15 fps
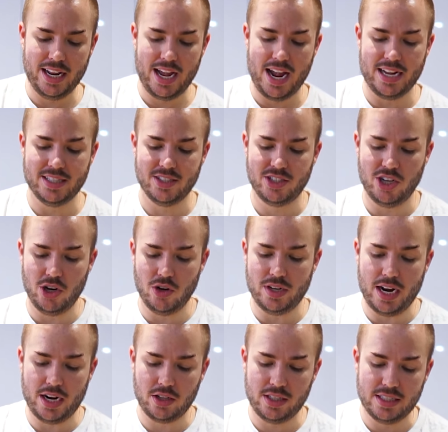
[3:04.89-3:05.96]
And so
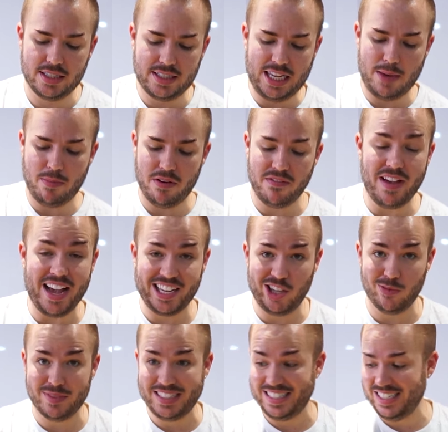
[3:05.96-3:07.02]
not only does it keep it
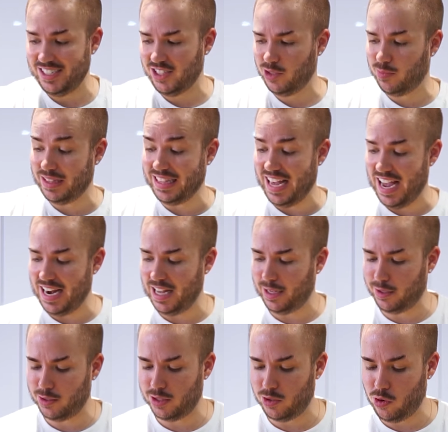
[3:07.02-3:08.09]
vacuum sealed, but that
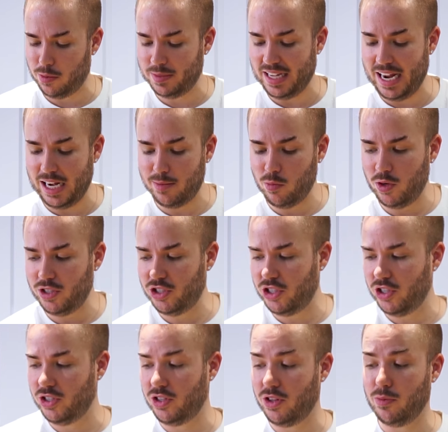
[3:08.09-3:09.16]
absorbs any
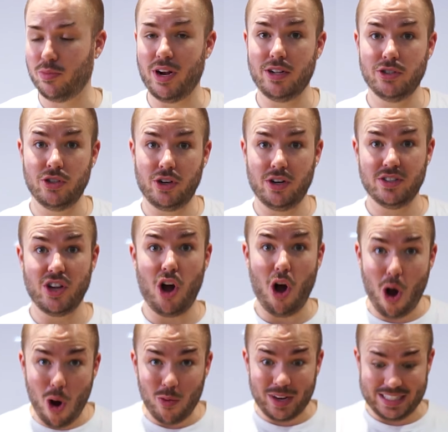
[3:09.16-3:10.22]
moisture, so the brown sugar is
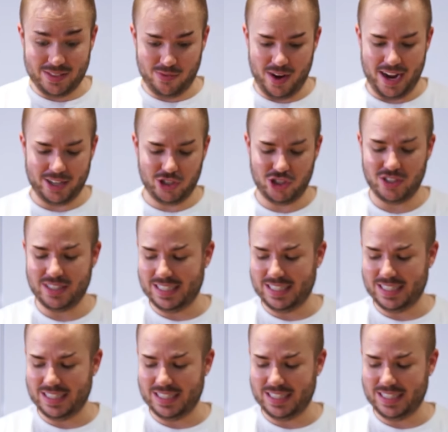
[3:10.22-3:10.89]
always fresh.